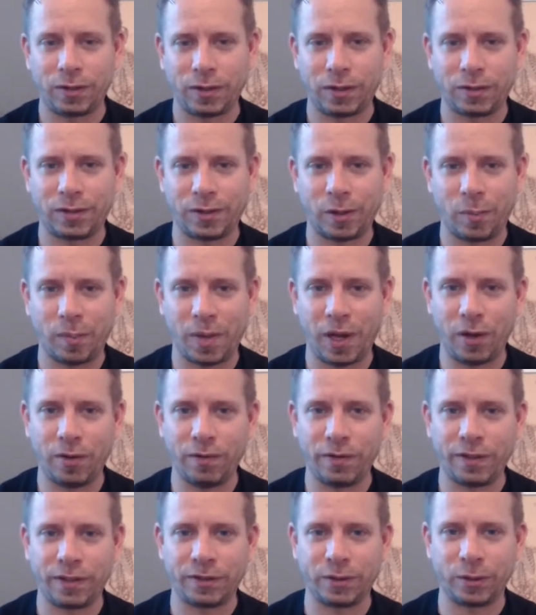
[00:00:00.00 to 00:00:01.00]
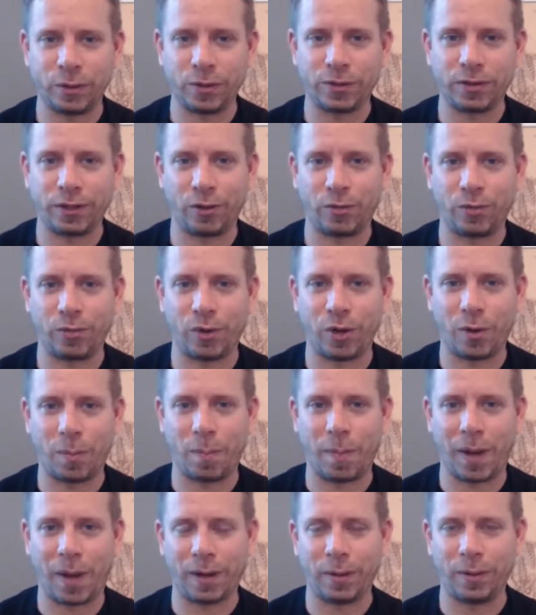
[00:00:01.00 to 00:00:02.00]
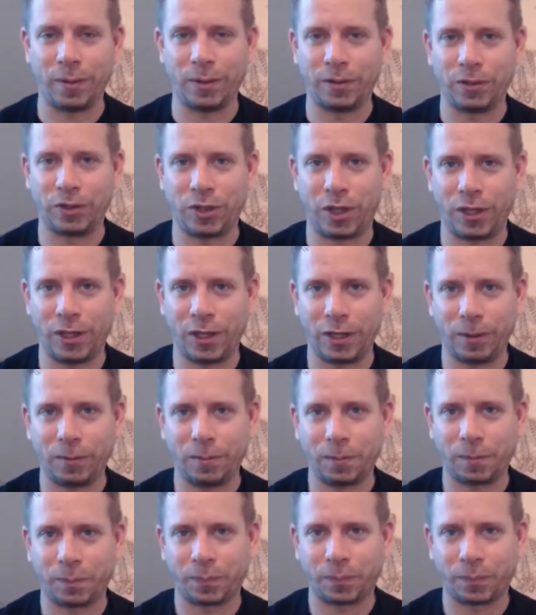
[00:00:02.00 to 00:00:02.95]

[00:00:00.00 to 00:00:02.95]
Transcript: does your pelvis also rock backwards gently?